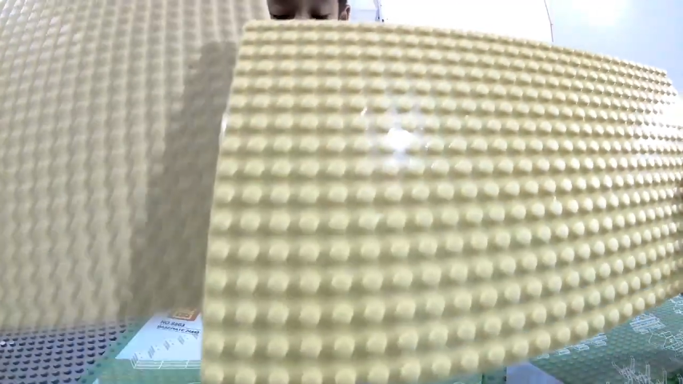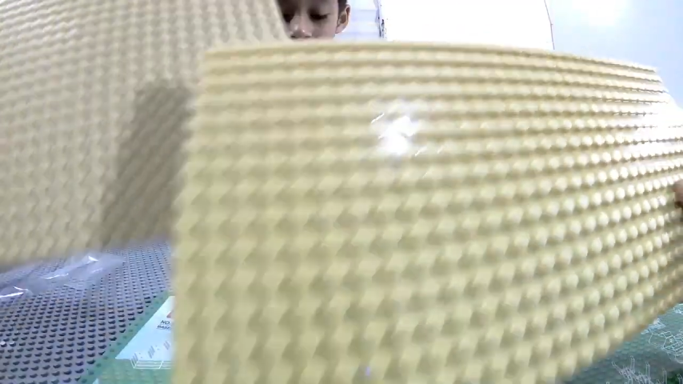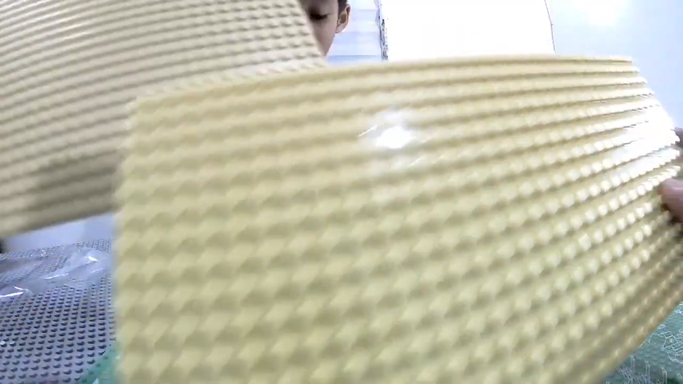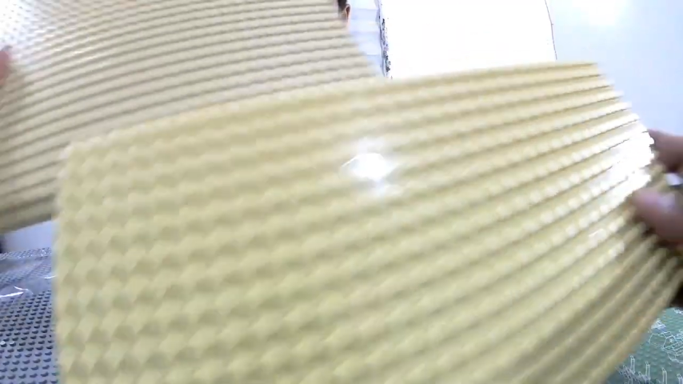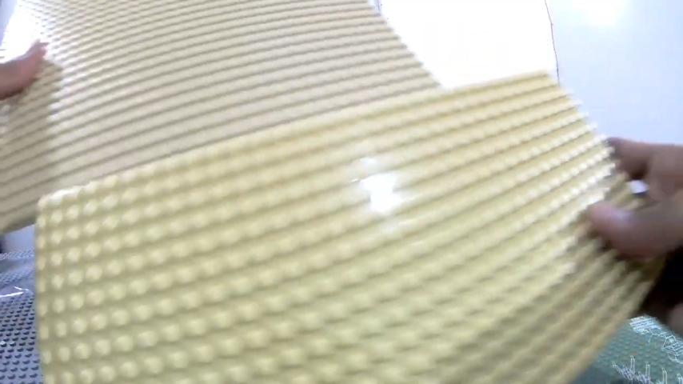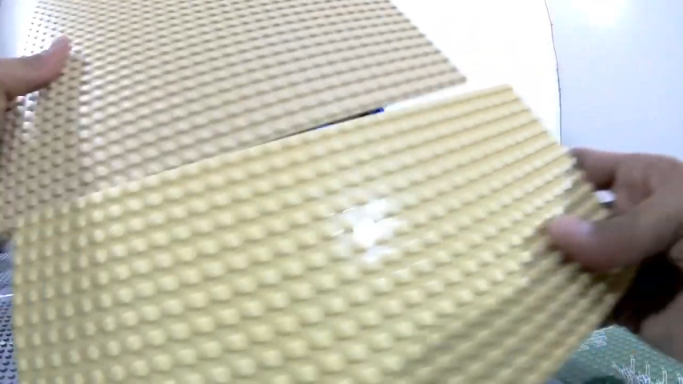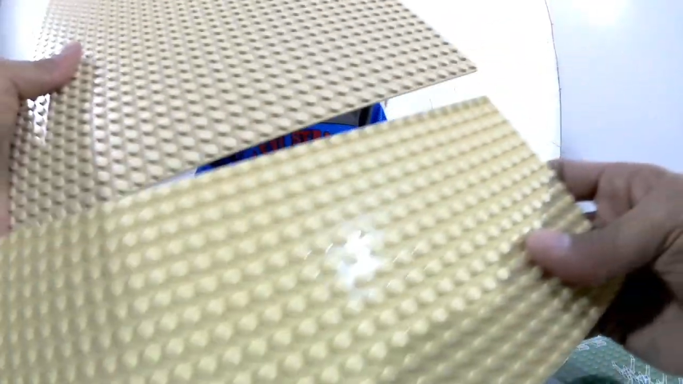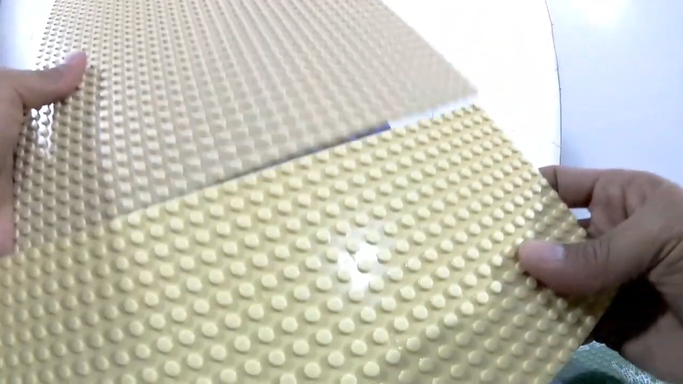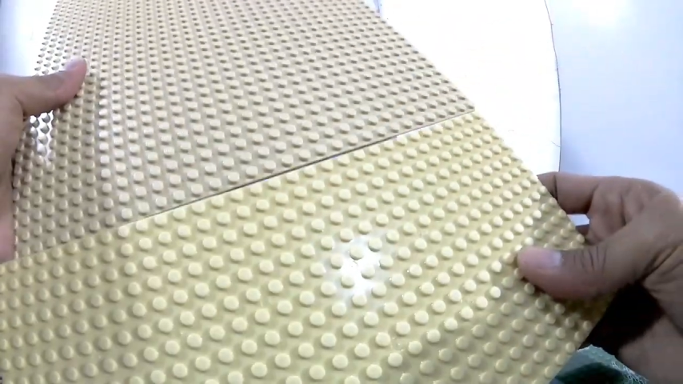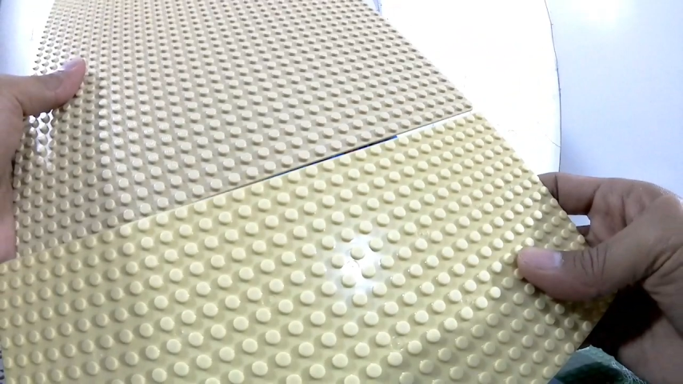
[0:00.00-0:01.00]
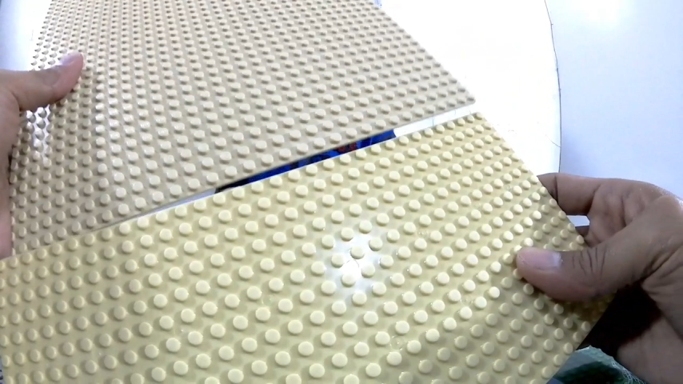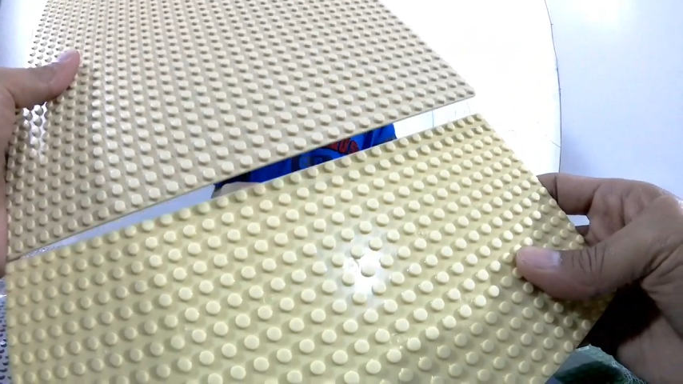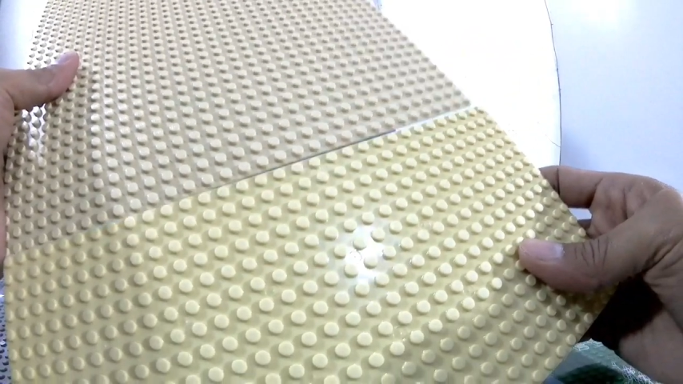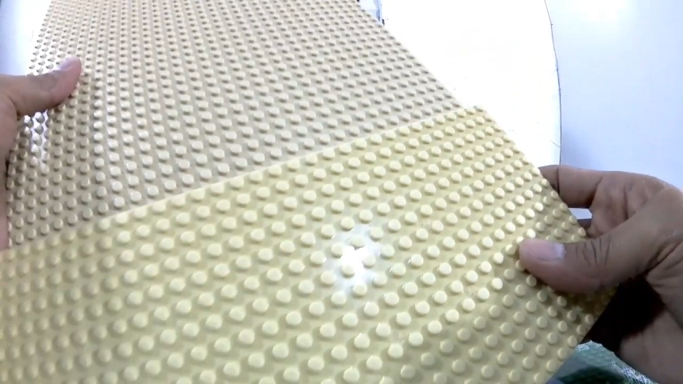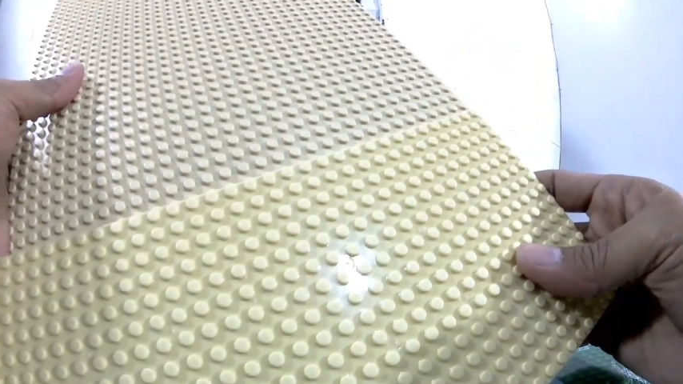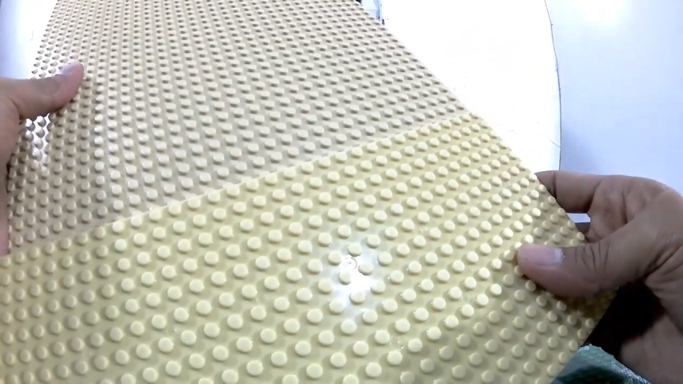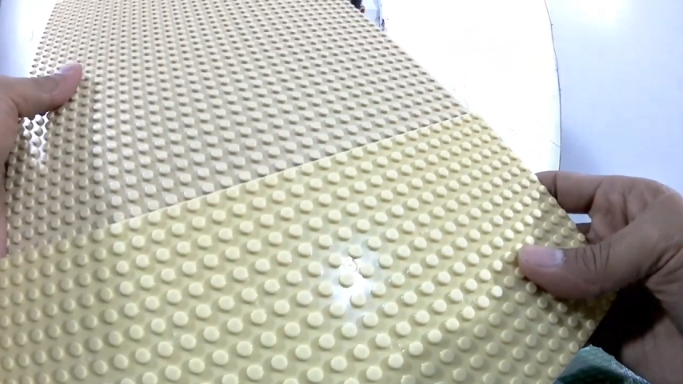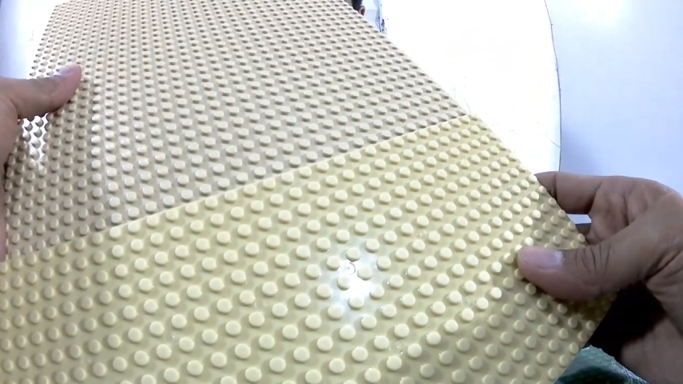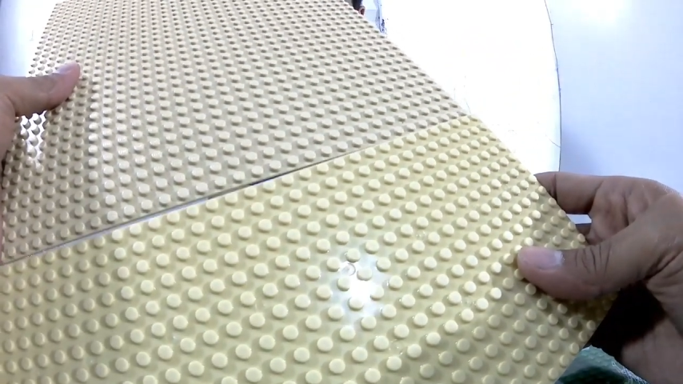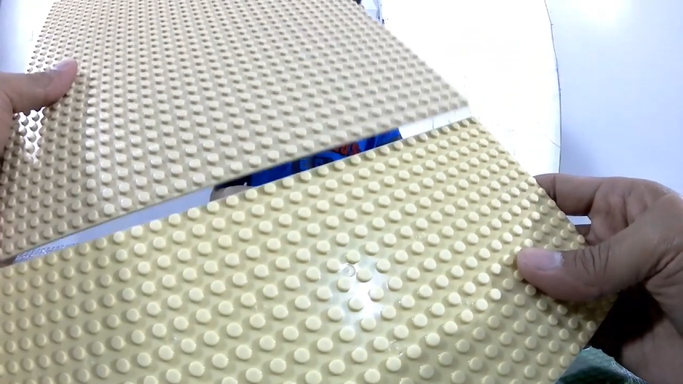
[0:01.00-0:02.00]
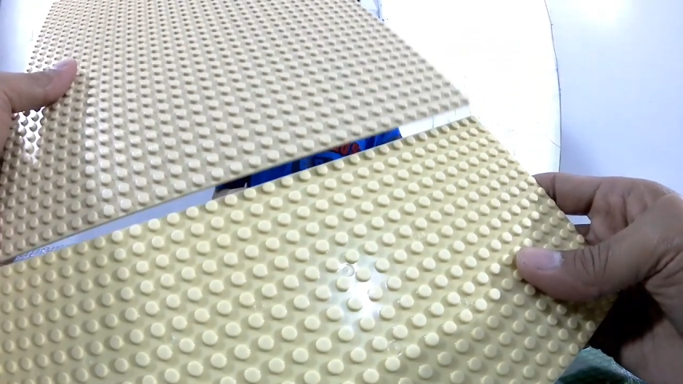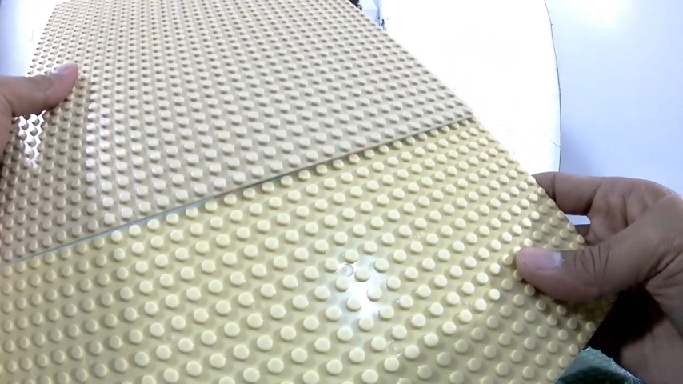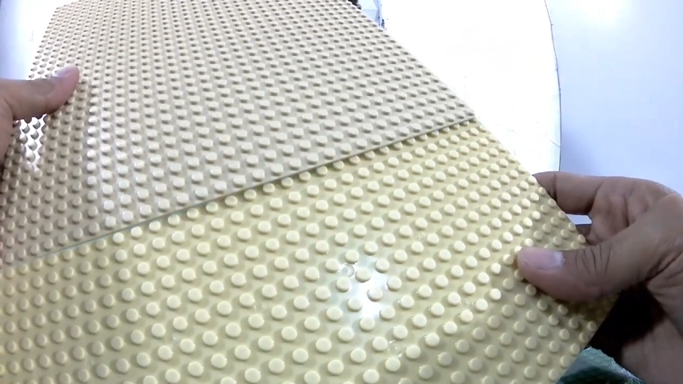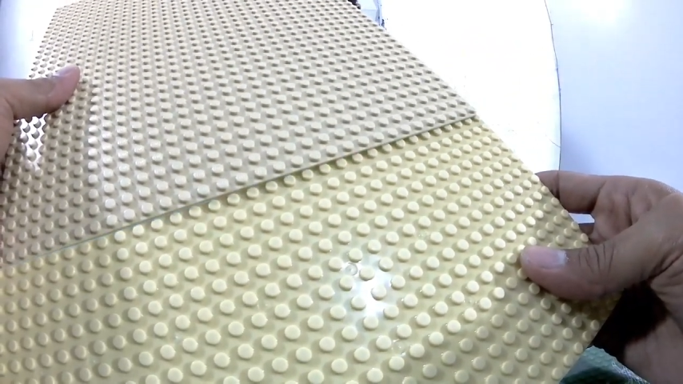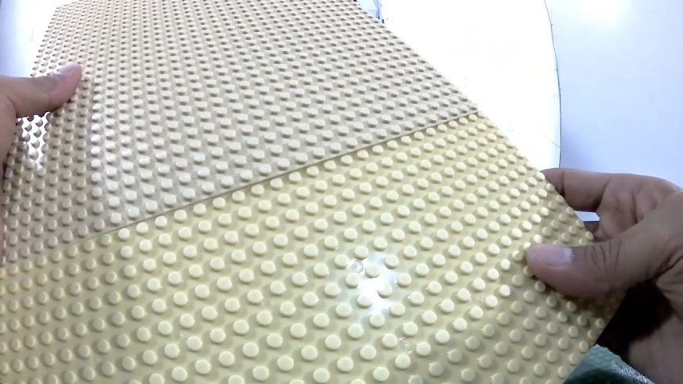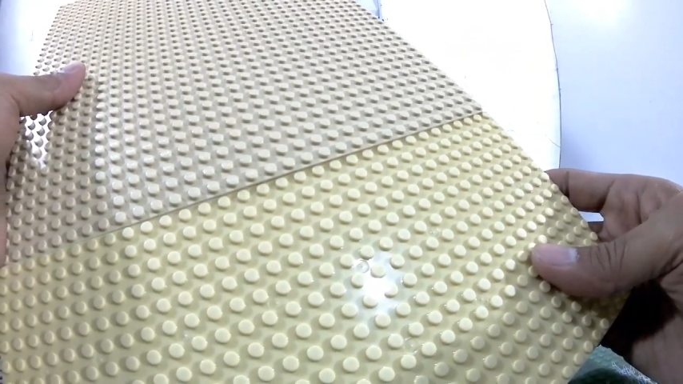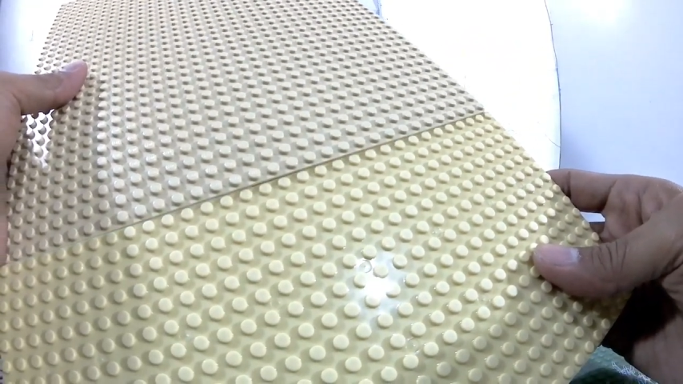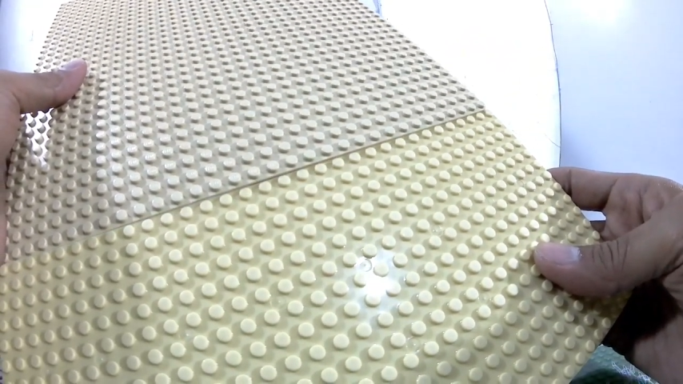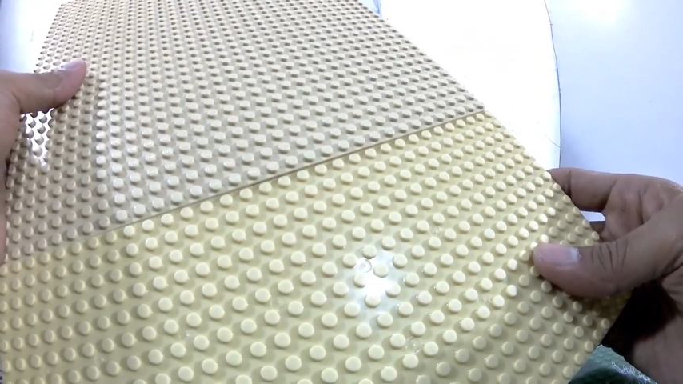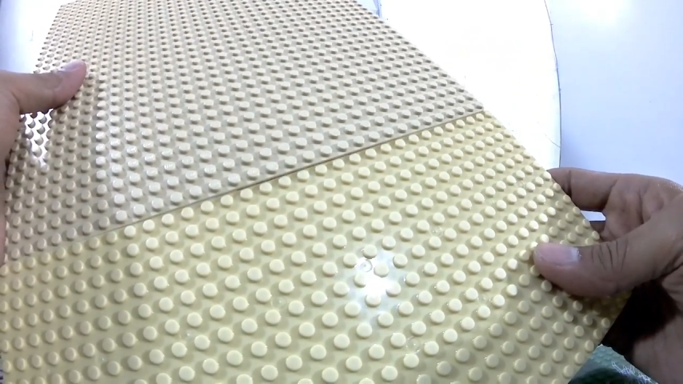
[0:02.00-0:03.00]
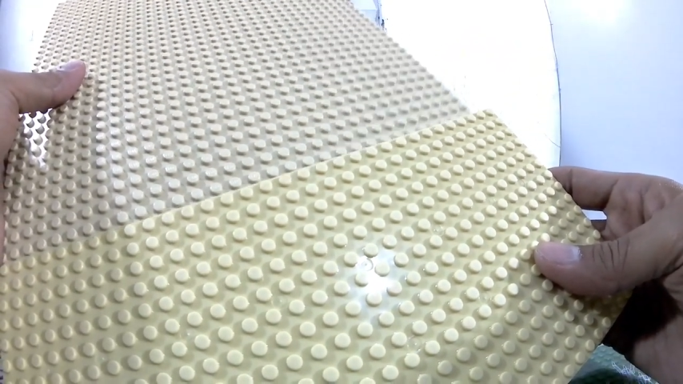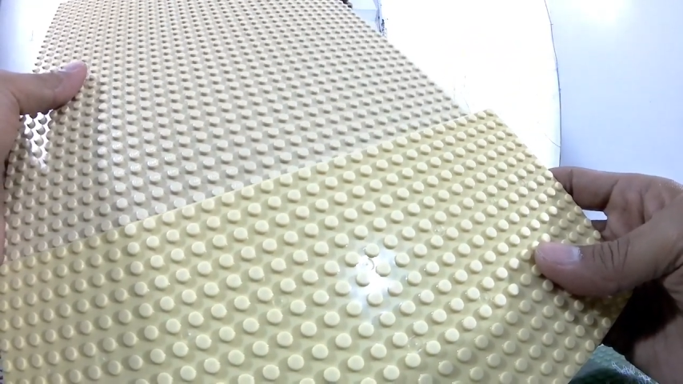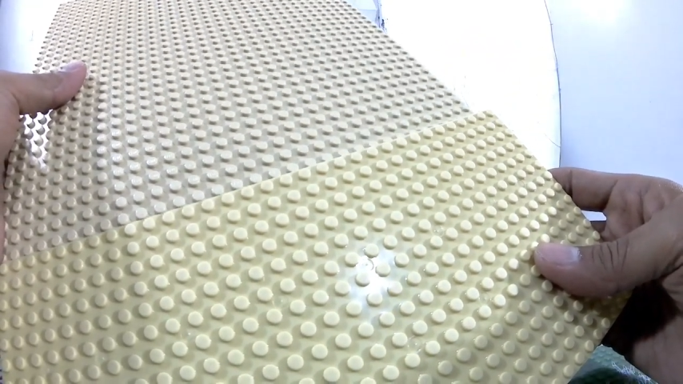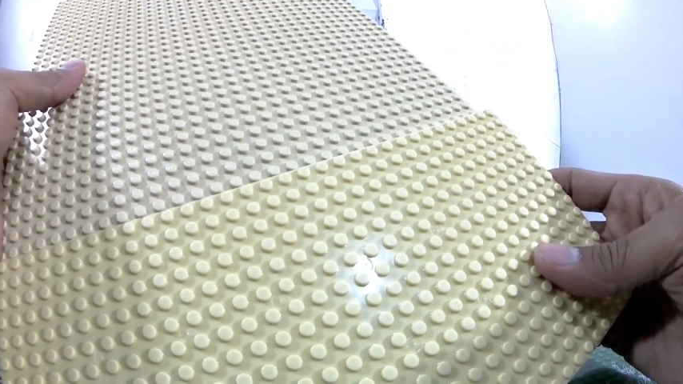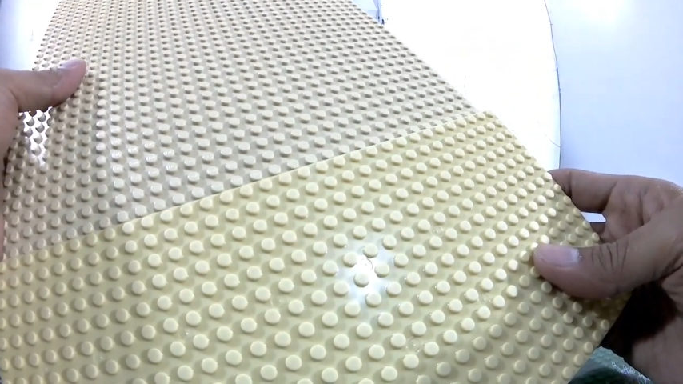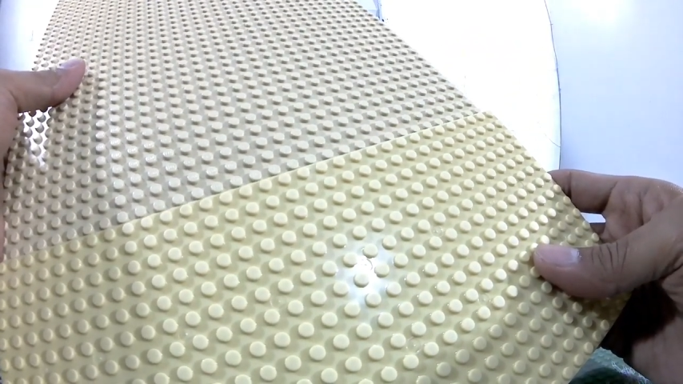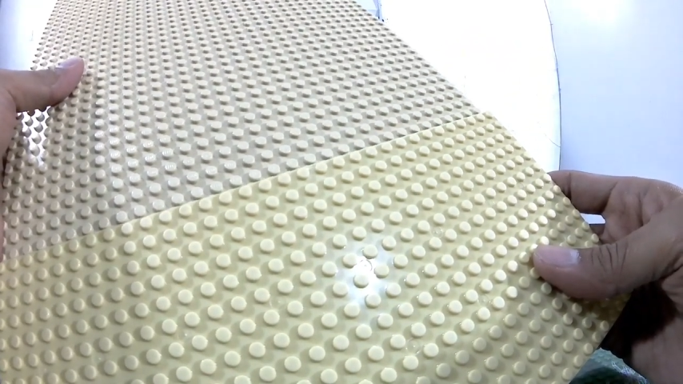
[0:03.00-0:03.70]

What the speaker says: No face is visible, so there are no lips to read.